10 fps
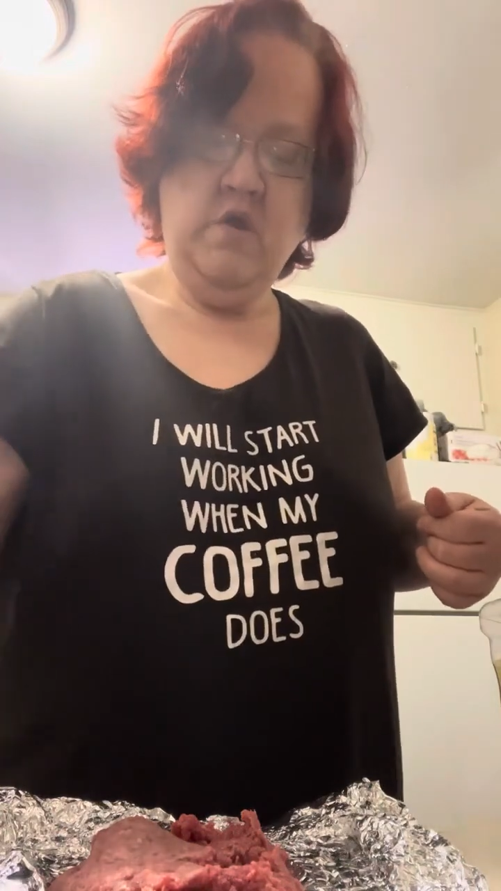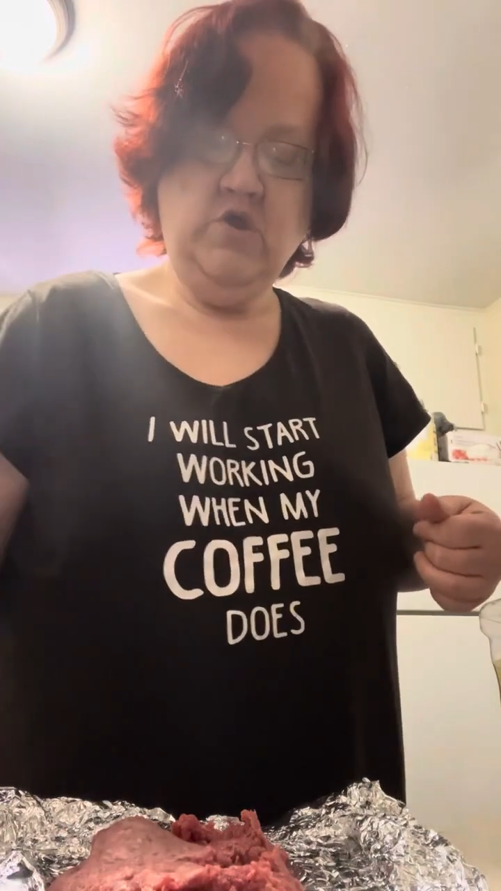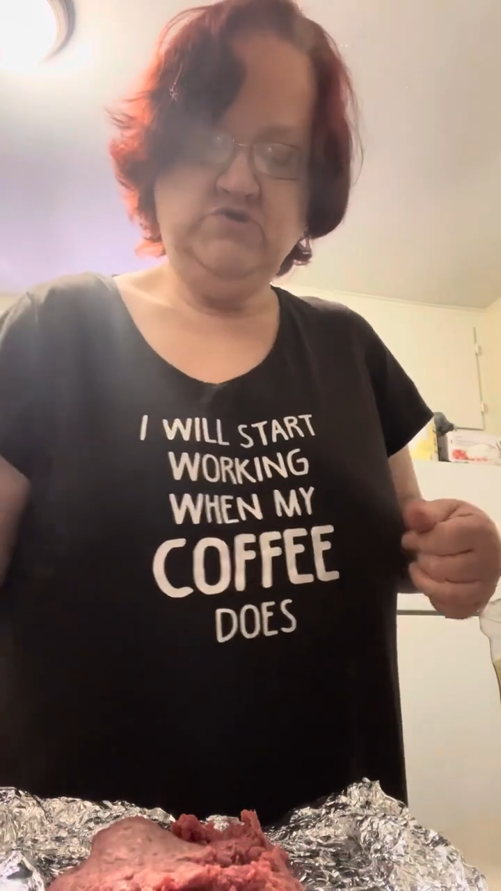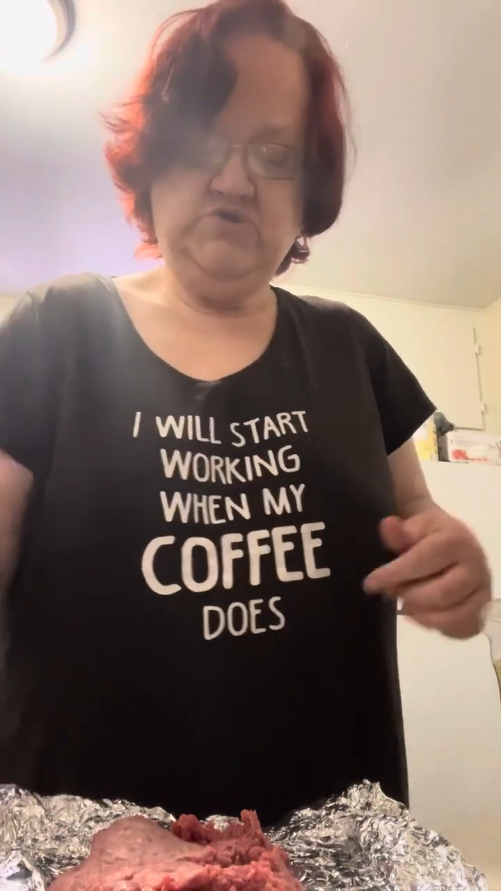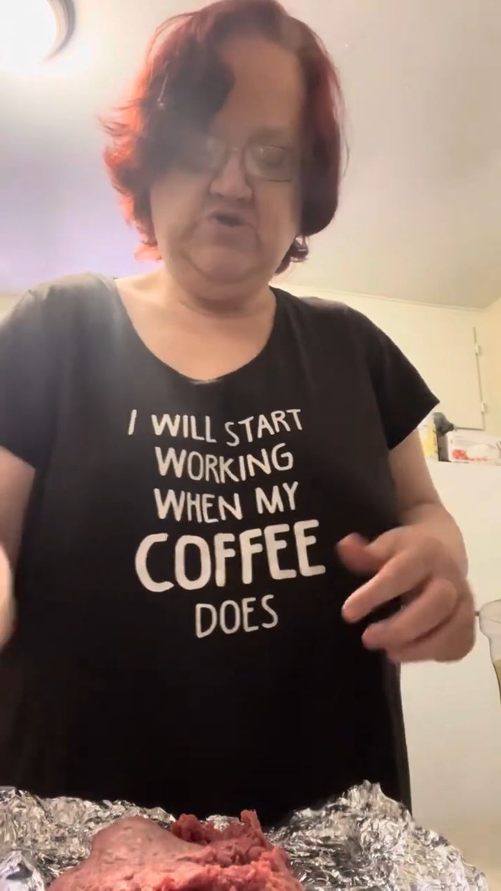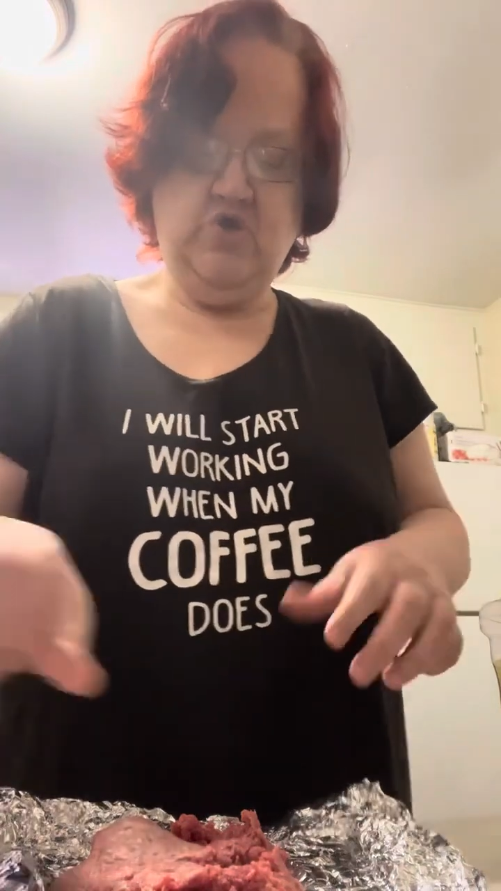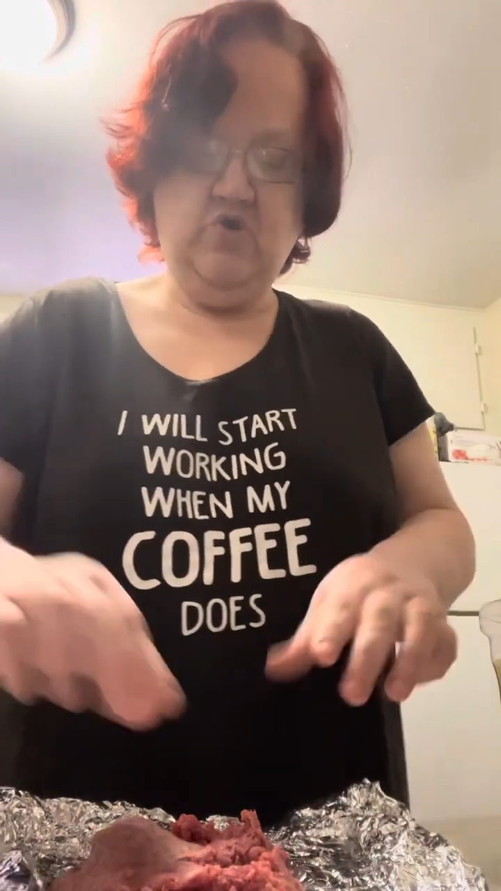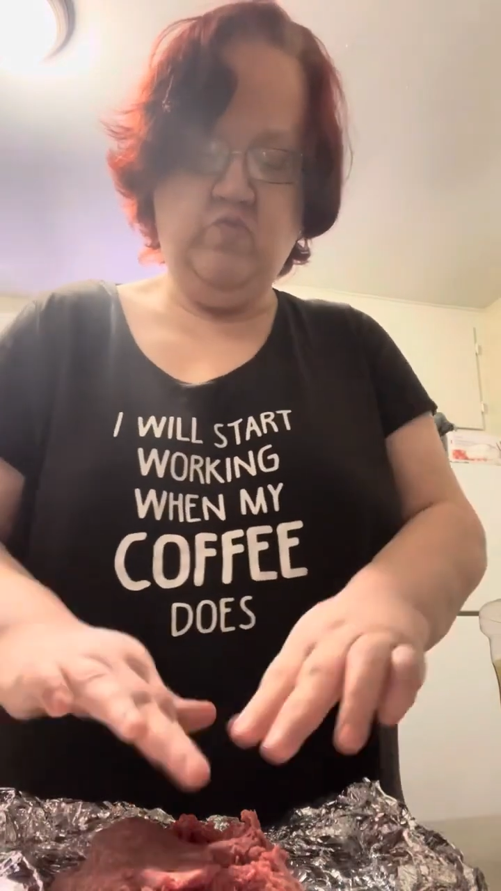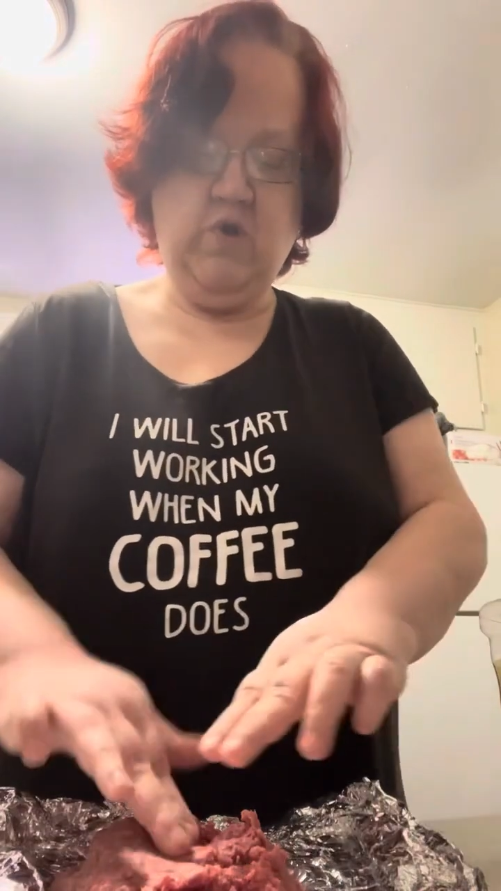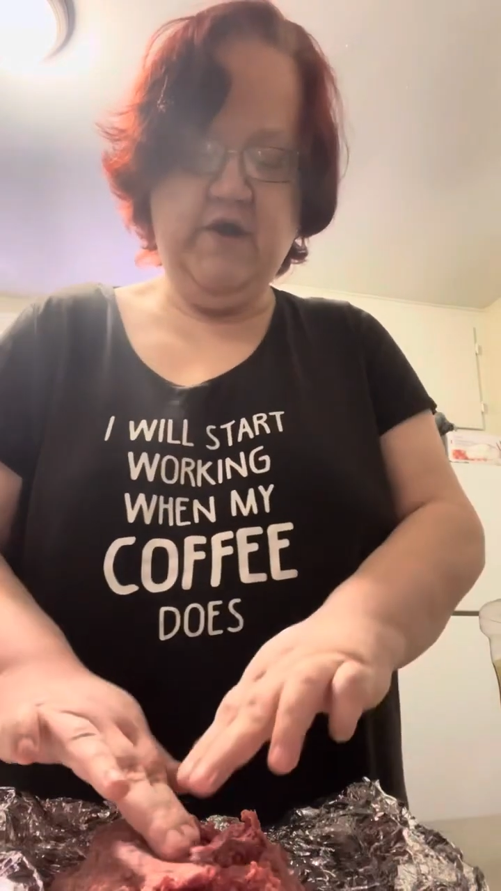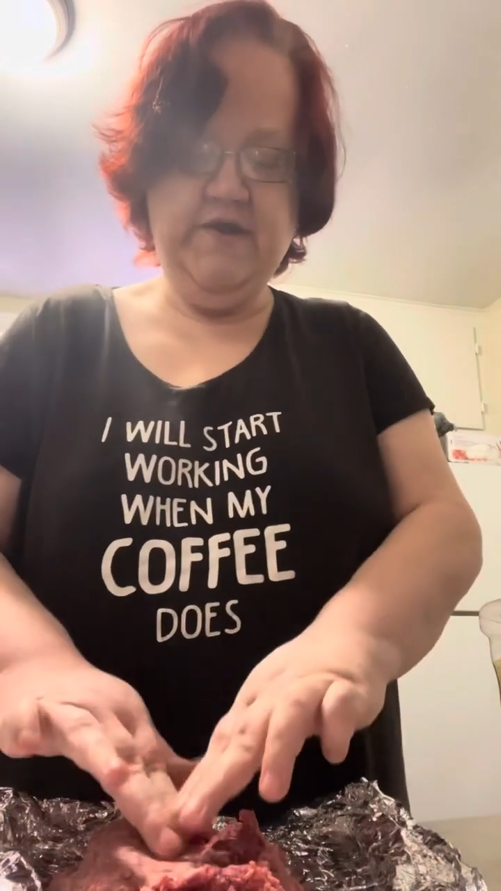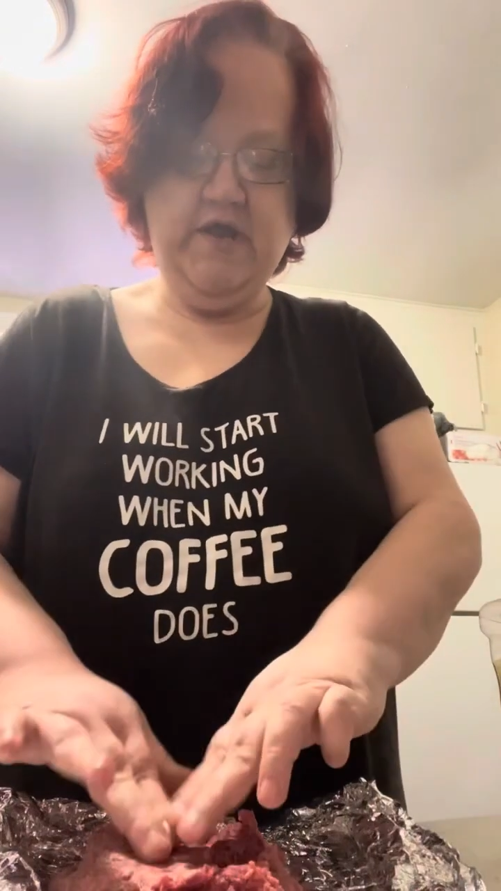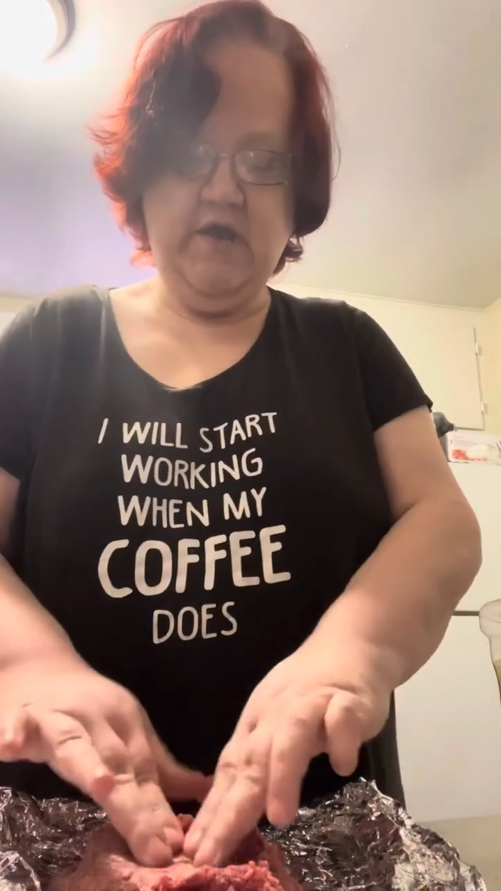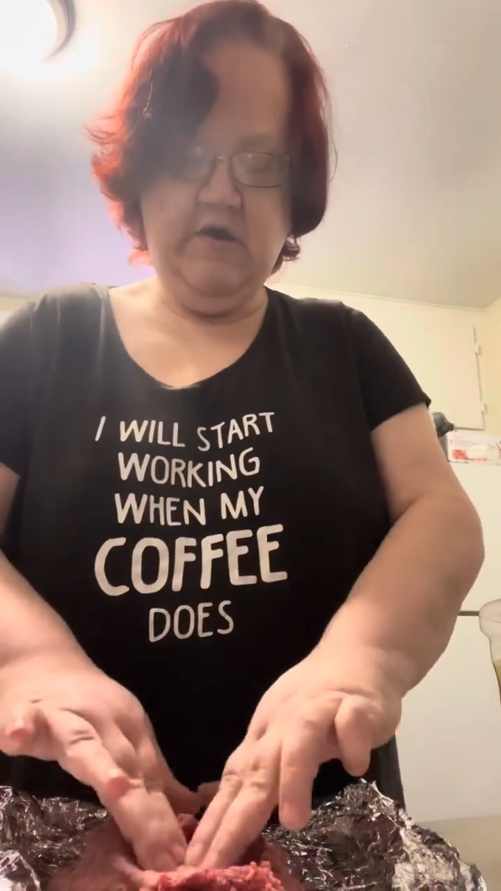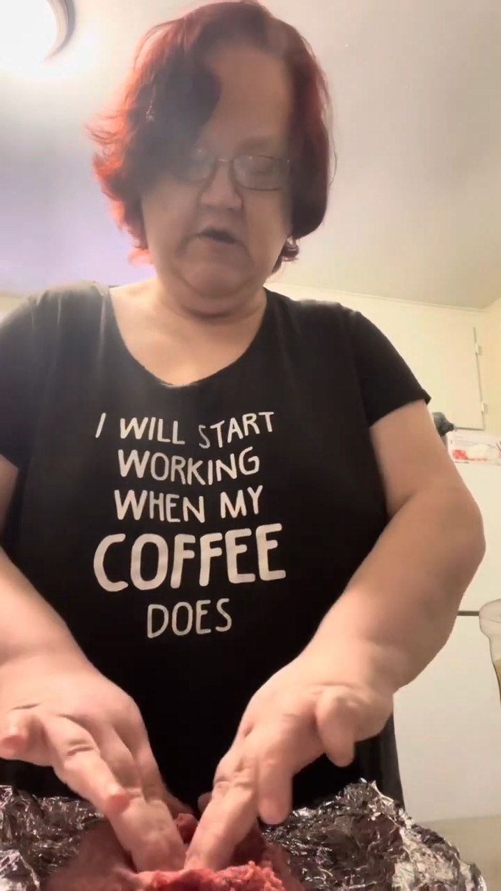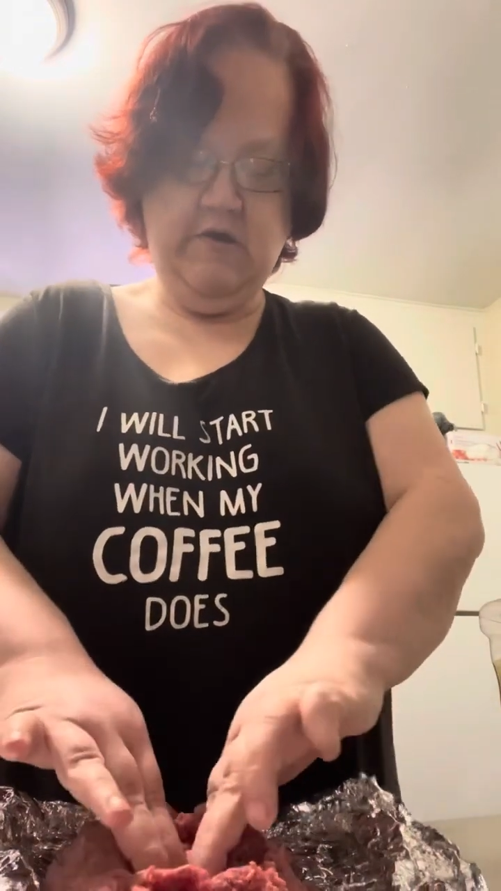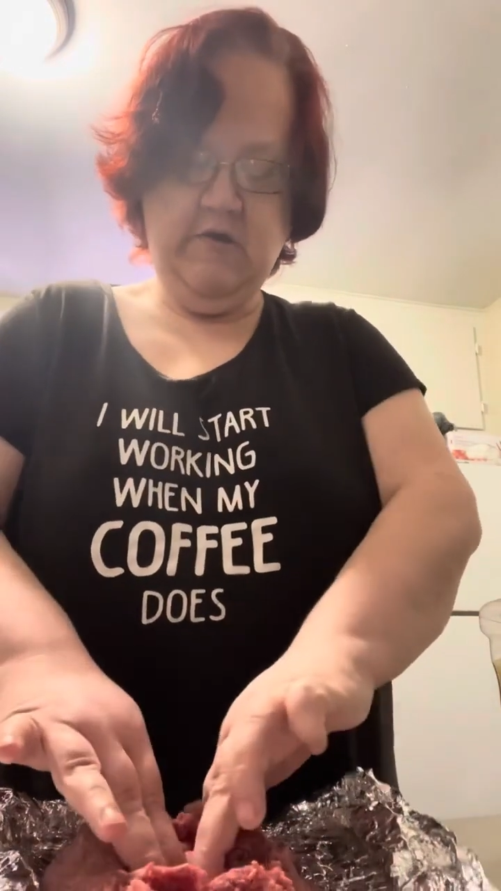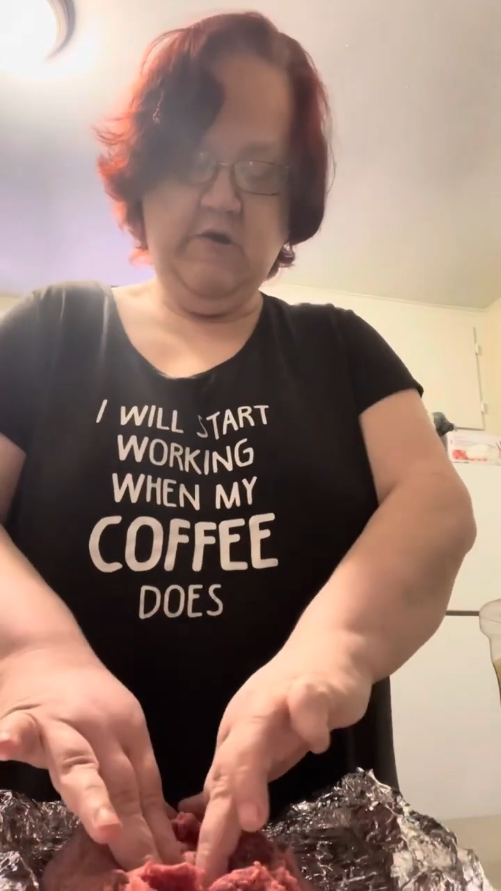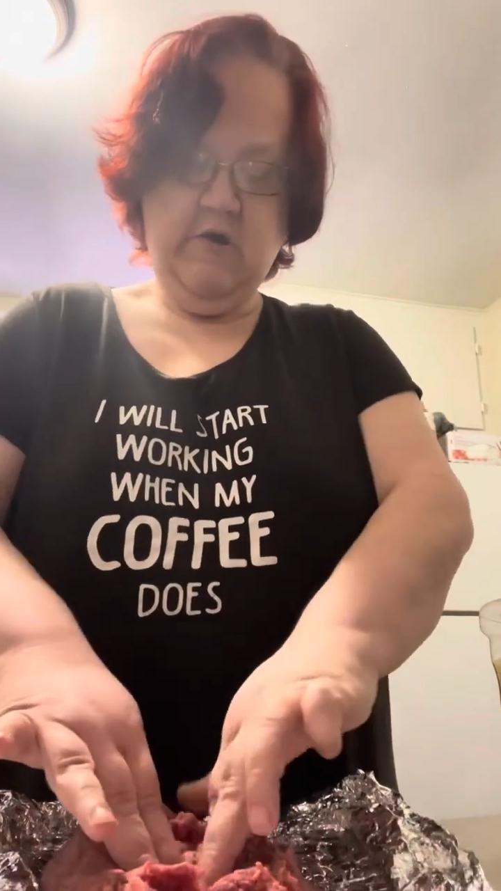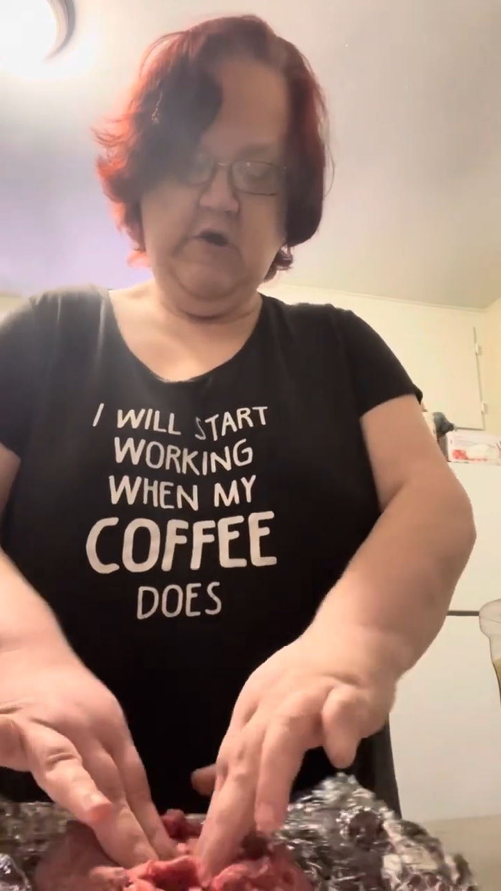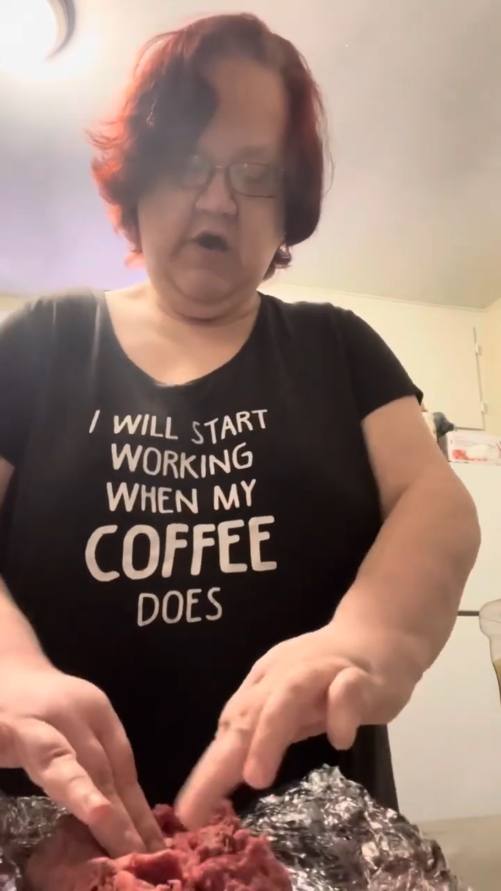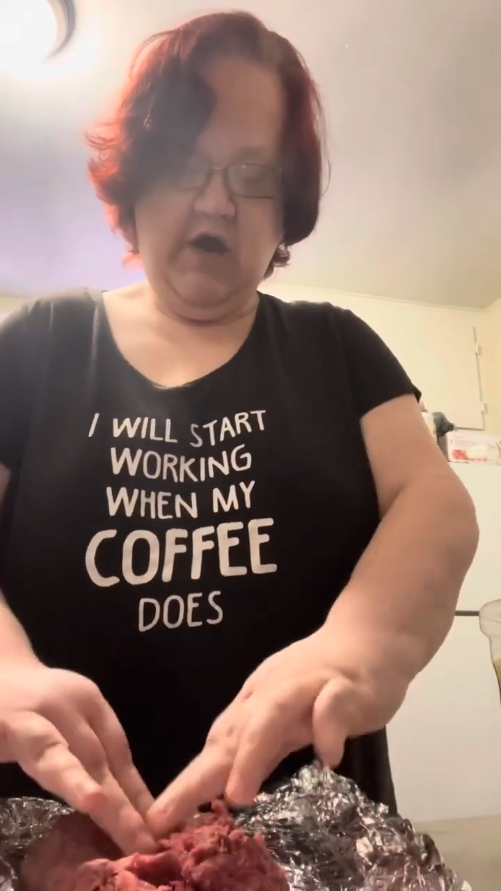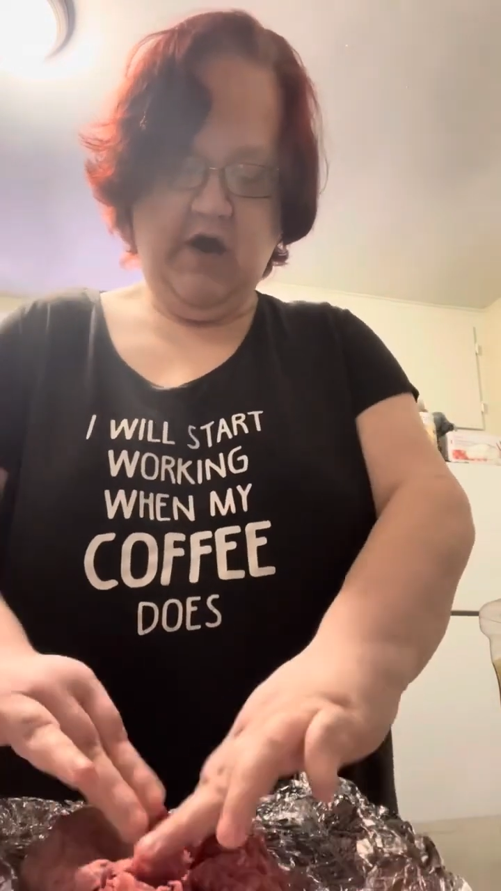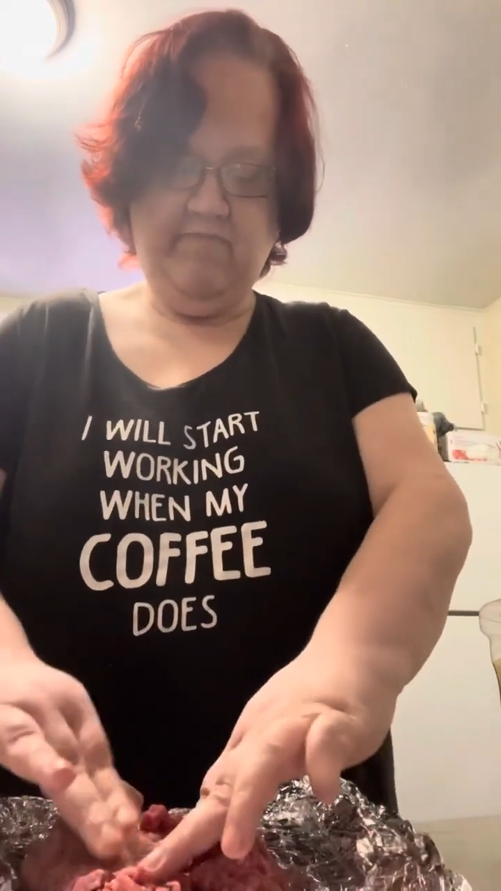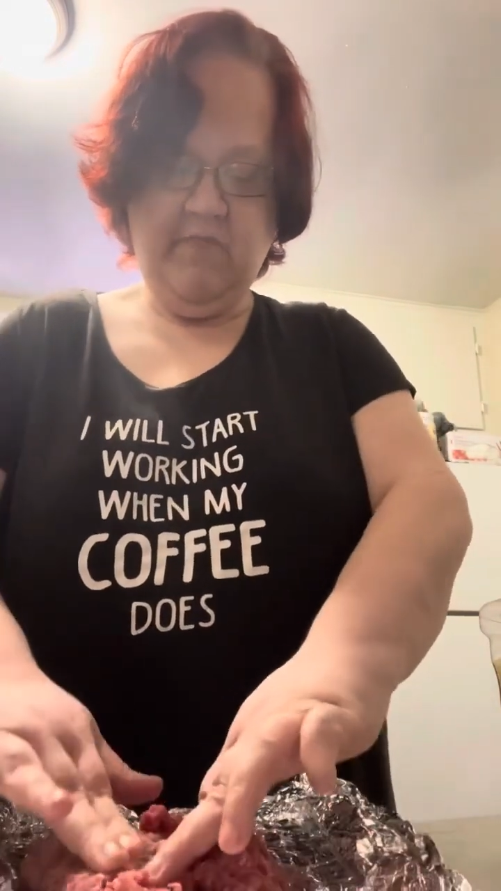so I'm